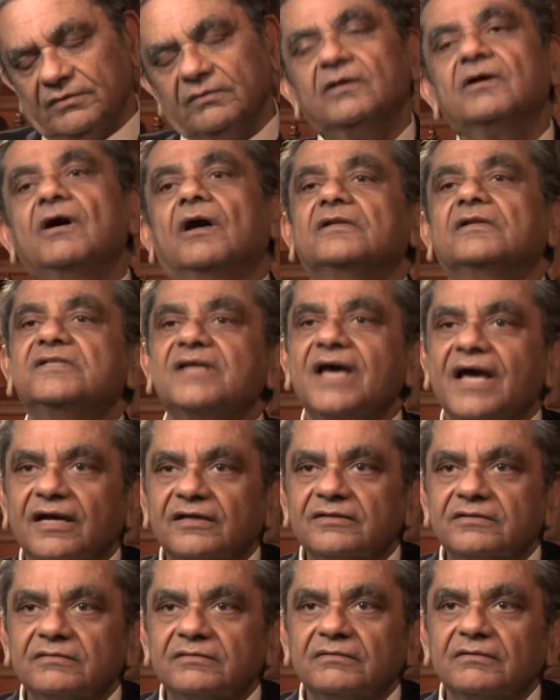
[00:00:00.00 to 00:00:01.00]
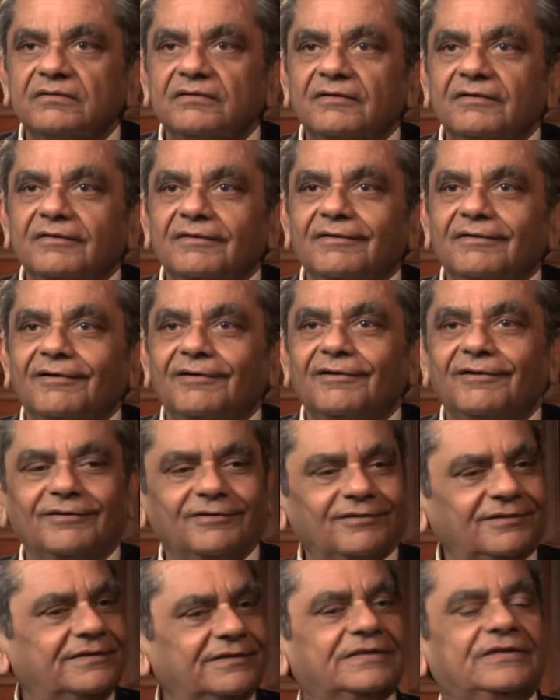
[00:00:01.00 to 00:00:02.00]
contact.
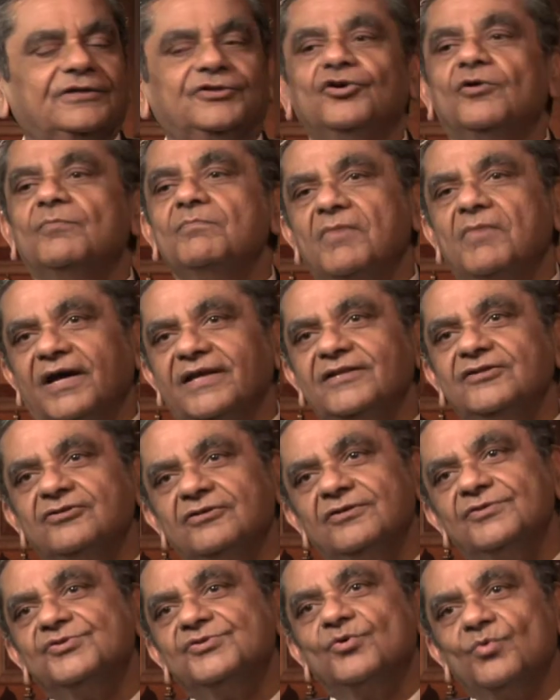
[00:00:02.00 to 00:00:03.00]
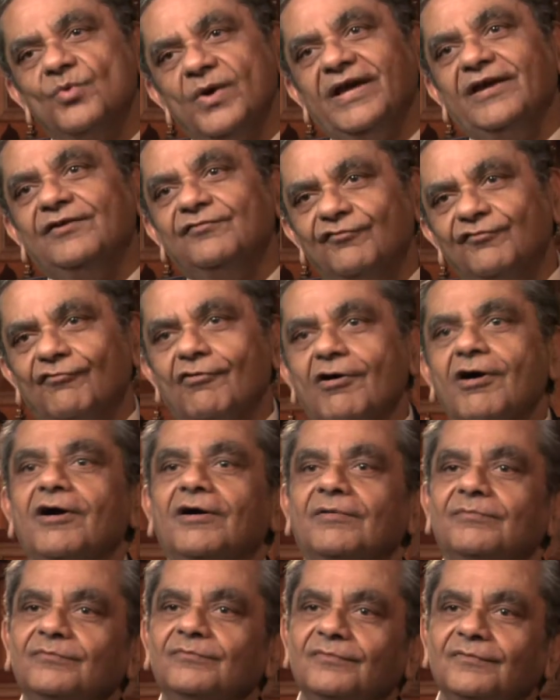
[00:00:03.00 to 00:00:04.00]
Your mind turns away
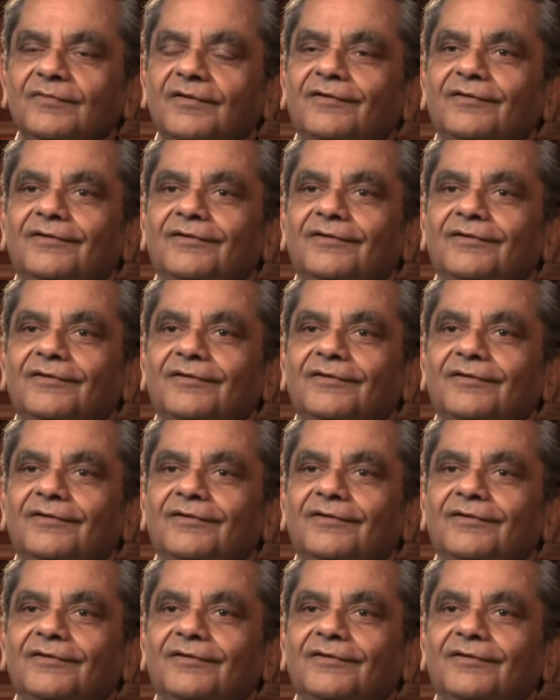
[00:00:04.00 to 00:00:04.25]
from